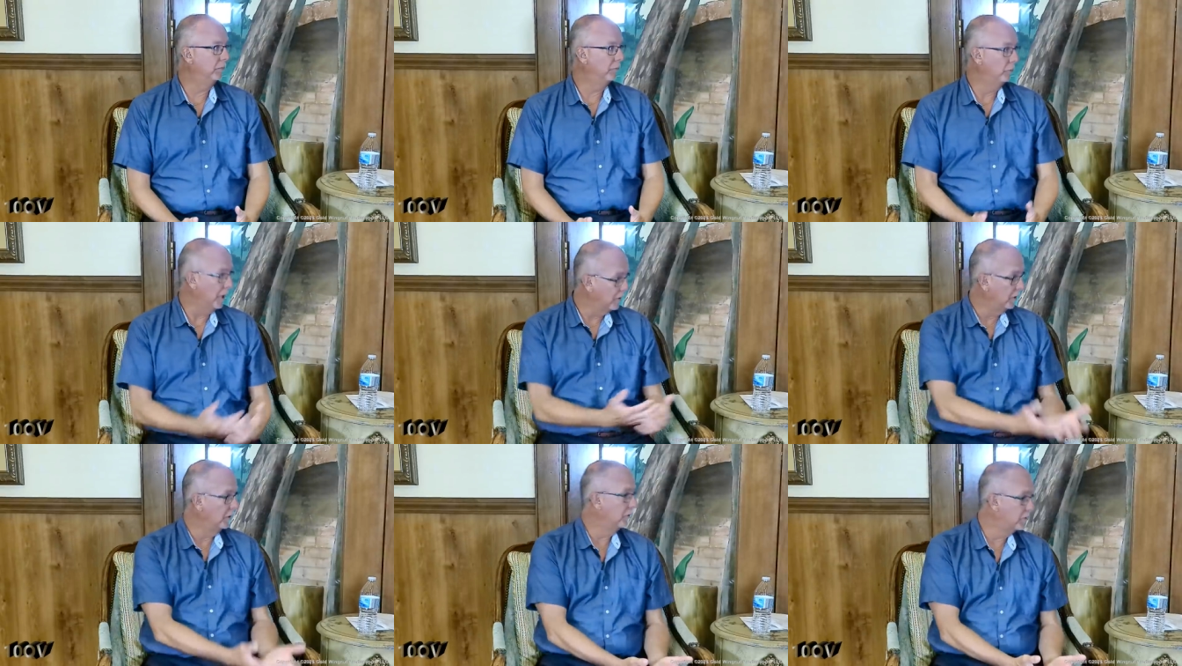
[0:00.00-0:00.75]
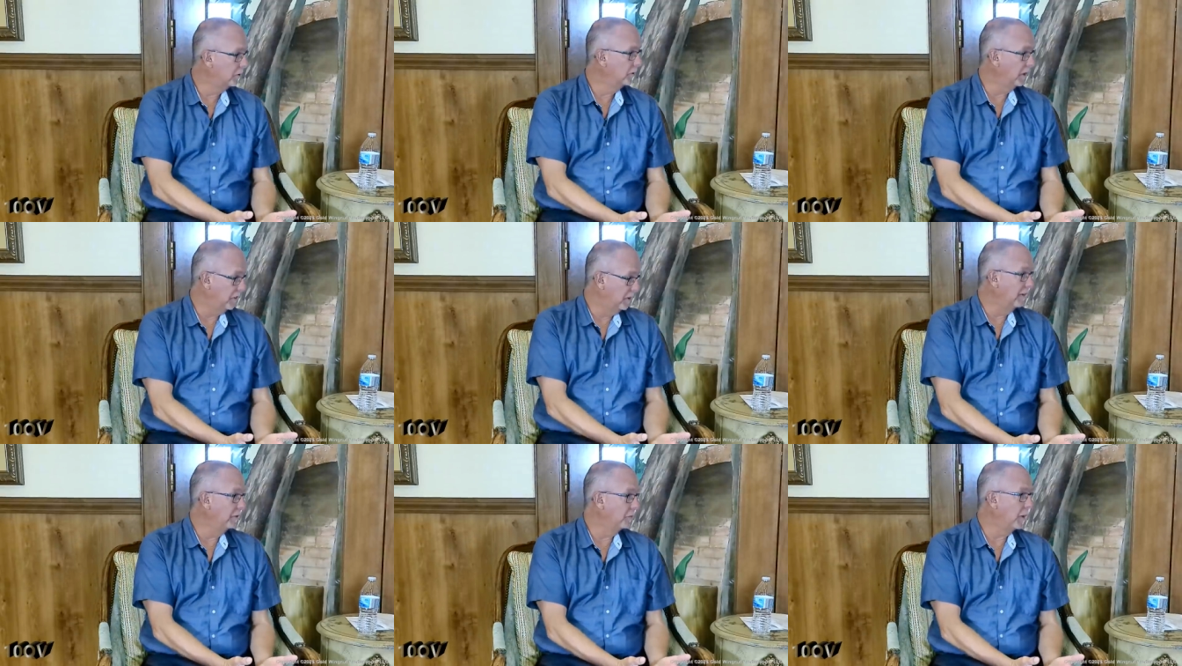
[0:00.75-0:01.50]
residents as
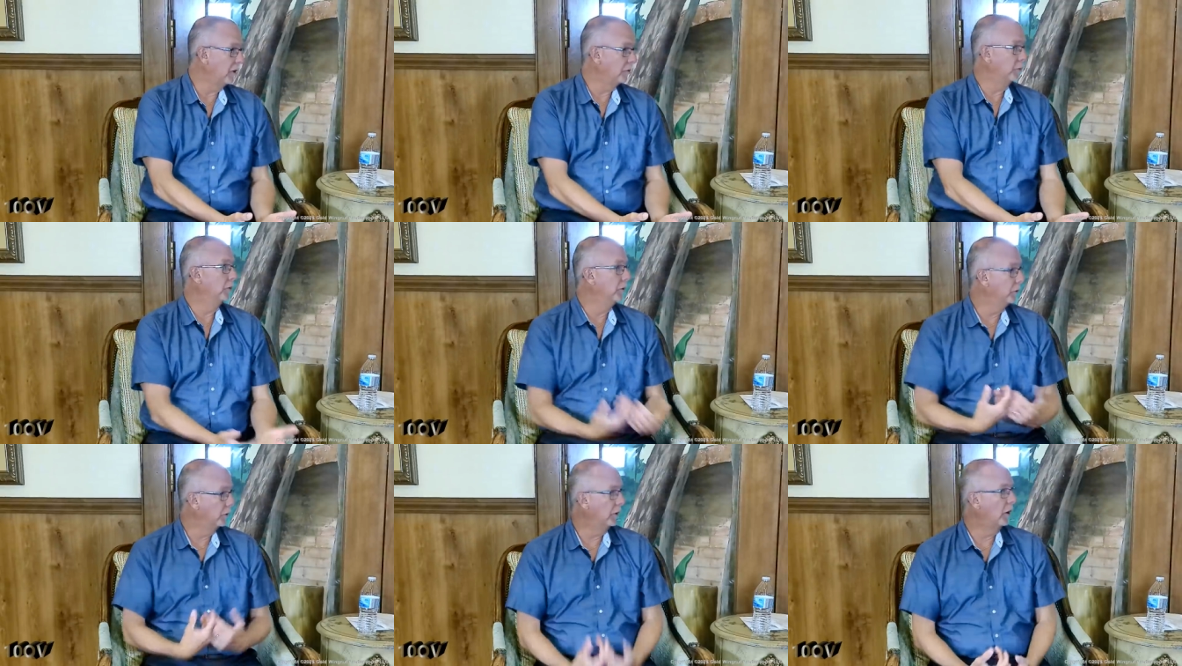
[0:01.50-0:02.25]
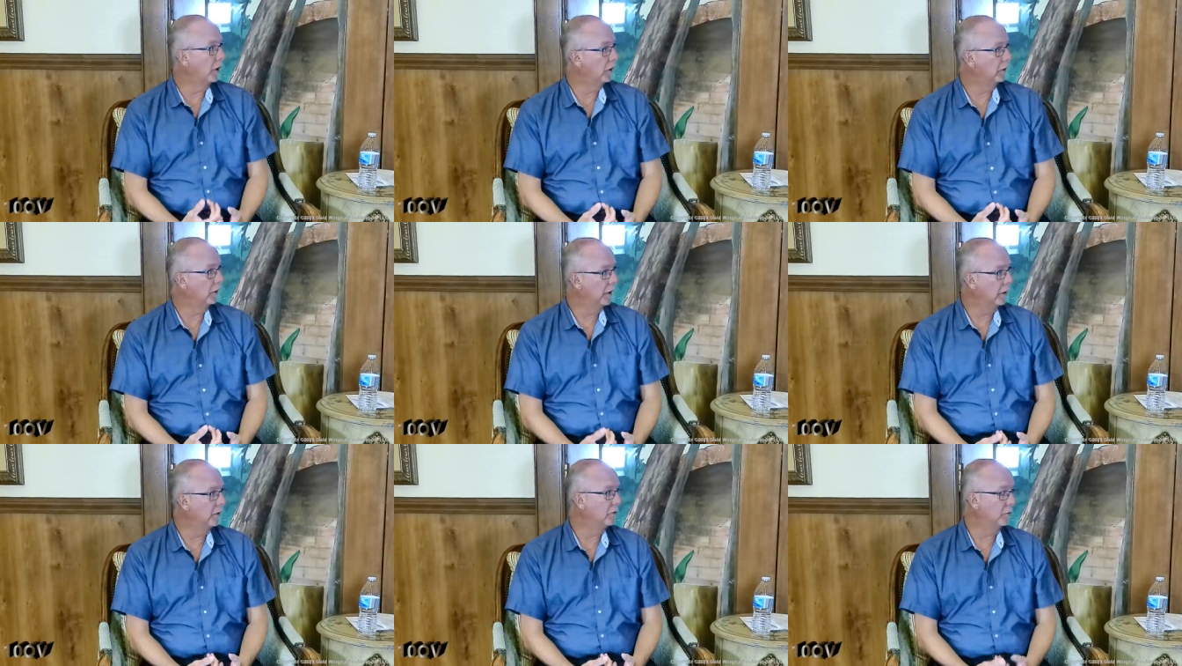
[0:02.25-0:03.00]
safe as possible under our
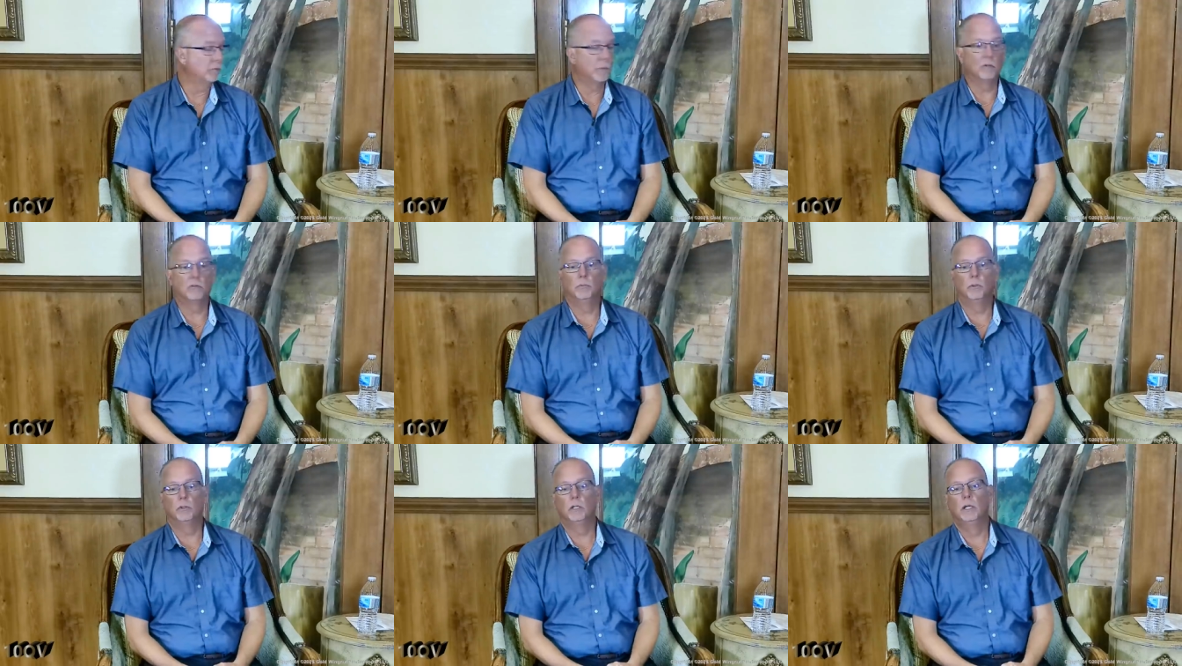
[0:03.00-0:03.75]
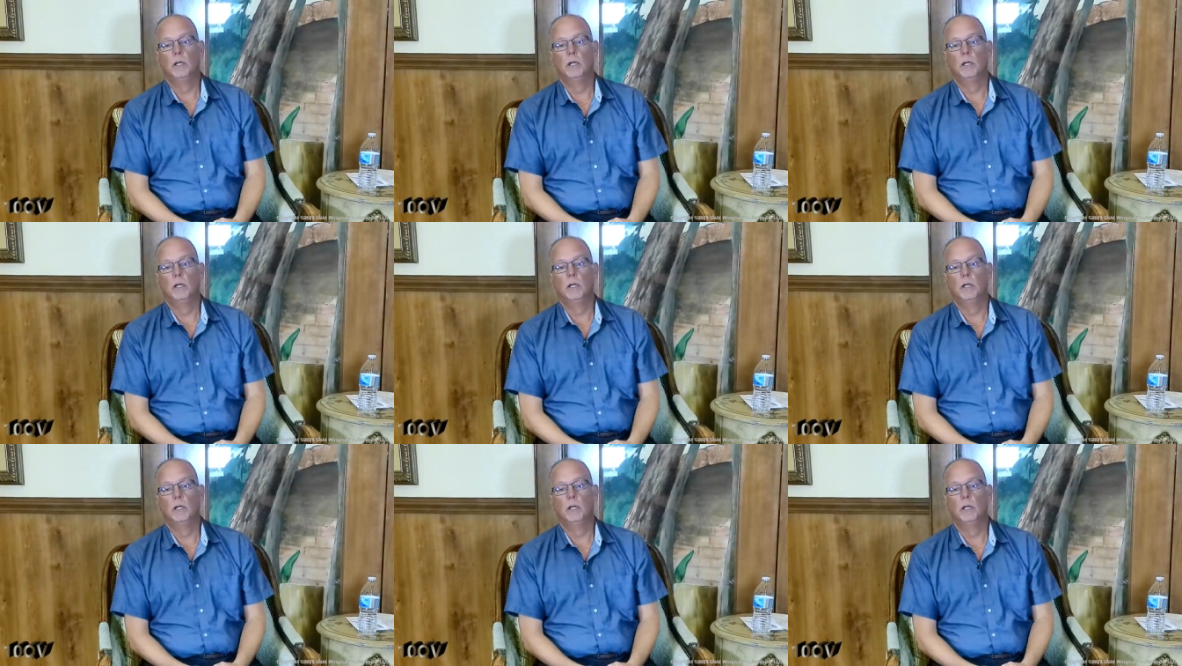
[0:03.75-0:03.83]
areas of responsibility,